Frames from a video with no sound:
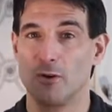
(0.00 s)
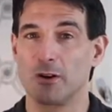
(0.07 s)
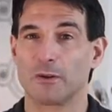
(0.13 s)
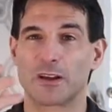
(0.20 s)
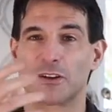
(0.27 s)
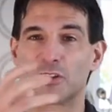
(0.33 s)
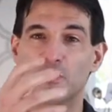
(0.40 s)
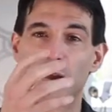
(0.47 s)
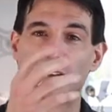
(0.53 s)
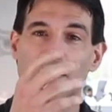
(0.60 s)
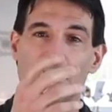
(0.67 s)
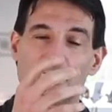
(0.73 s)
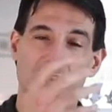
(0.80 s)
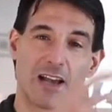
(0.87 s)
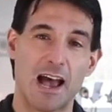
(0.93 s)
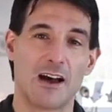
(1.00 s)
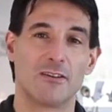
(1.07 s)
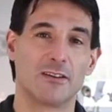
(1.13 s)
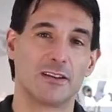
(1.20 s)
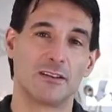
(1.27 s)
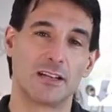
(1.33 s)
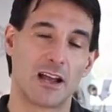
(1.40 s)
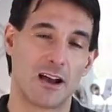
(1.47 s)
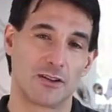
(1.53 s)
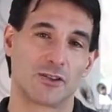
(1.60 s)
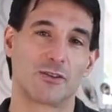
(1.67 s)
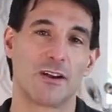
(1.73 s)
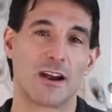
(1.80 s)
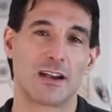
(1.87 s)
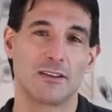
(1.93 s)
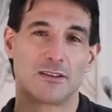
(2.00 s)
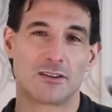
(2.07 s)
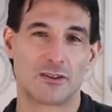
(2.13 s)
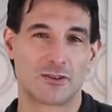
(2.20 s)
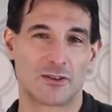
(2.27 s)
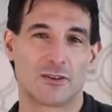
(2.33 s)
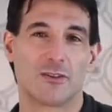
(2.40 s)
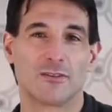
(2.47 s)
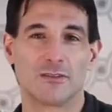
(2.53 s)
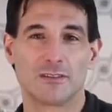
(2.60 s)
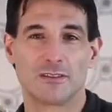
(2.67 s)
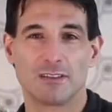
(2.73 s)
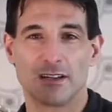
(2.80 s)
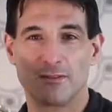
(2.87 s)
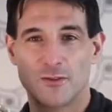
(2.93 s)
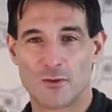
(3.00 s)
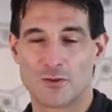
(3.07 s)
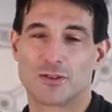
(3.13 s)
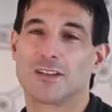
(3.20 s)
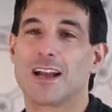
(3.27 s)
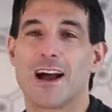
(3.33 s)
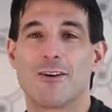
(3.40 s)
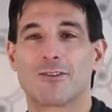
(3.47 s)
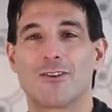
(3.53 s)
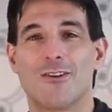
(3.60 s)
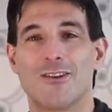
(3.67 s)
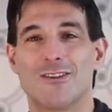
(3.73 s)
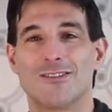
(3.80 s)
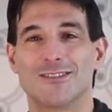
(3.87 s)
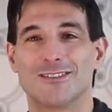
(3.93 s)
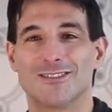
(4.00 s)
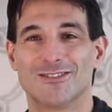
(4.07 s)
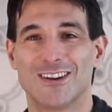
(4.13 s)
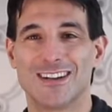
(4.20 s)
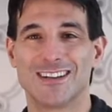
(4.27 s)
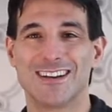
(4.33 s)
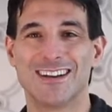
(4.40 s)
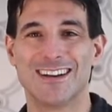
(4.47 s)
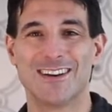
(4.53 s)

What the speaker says: I going to spend on the salad and the entree and the dessert and, of course, the alcohol, right?